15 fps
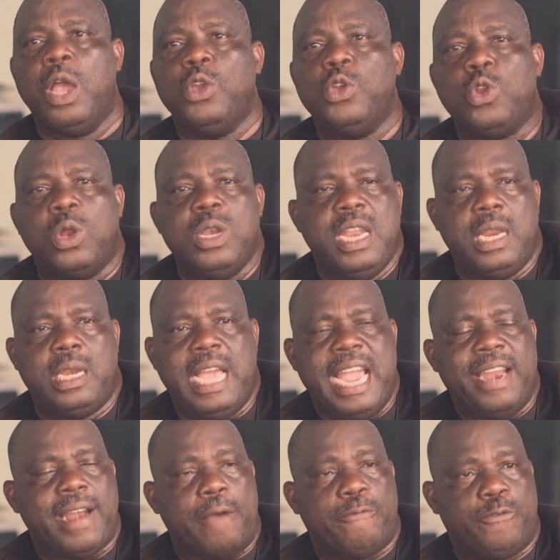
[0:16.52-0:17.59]
you don't need
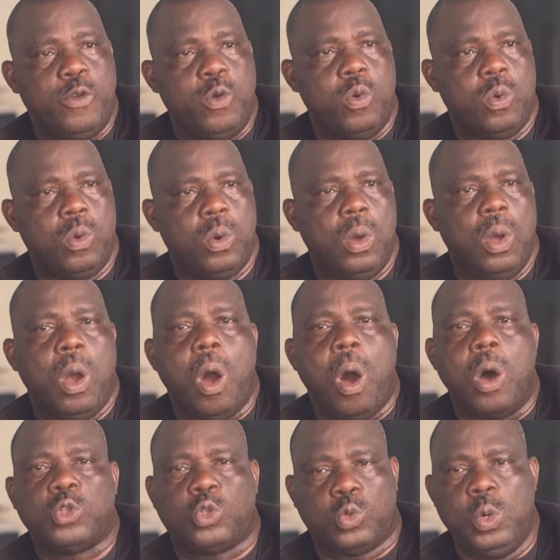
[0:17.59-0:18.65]
a Rafiu
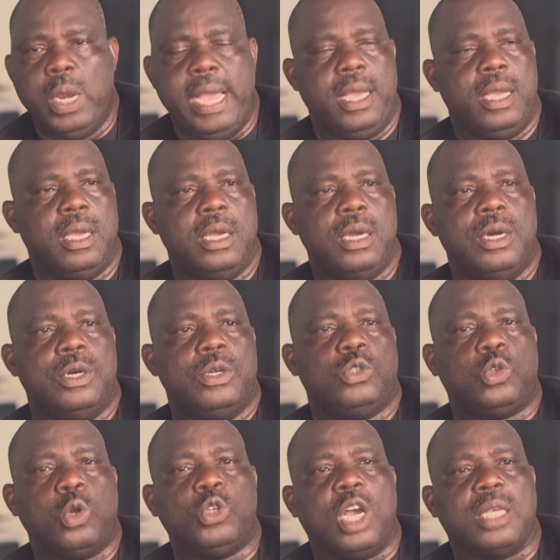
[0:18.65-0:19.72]
or Sule
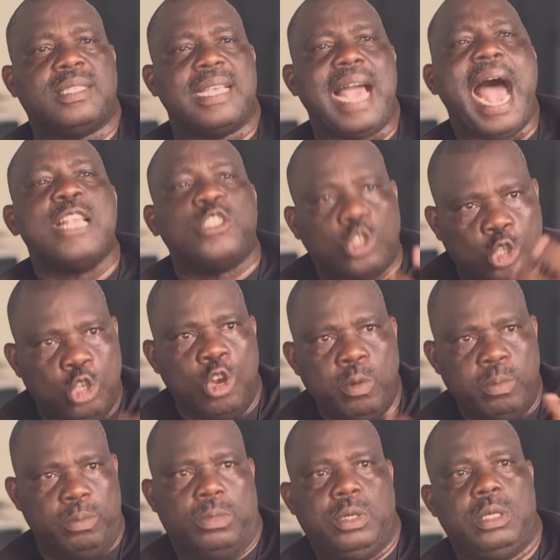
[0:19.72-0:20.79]
to just
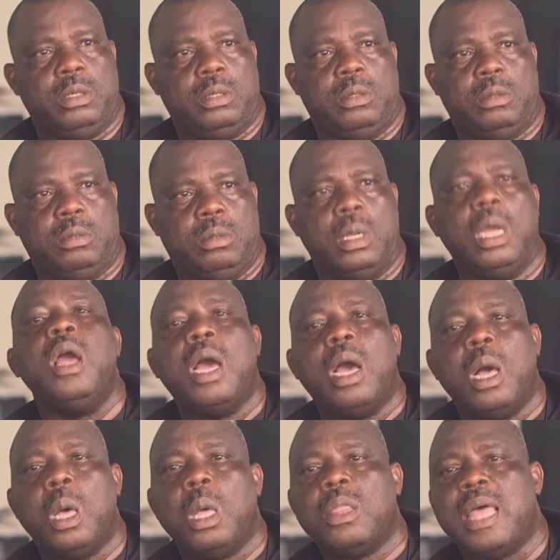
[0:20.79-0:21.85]
assume
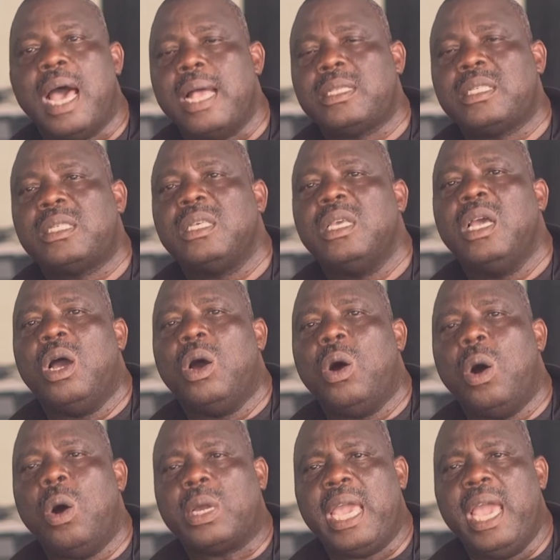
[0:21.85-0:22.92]
that,
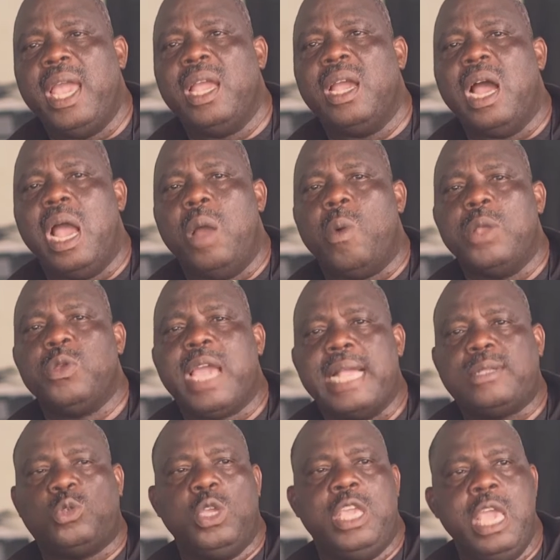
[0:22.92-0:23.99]
okay, when you
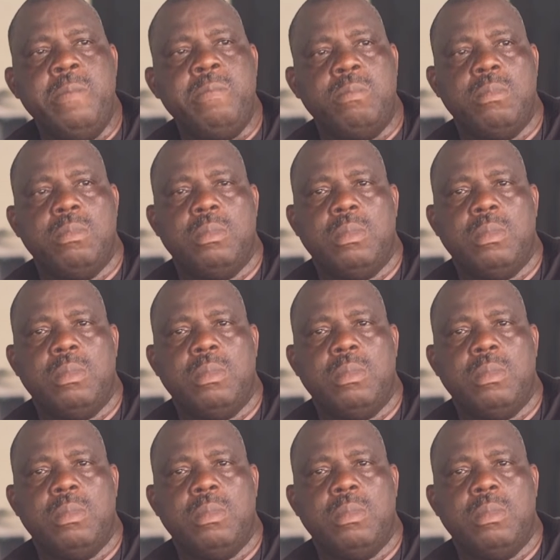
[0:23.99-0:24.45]
get to him,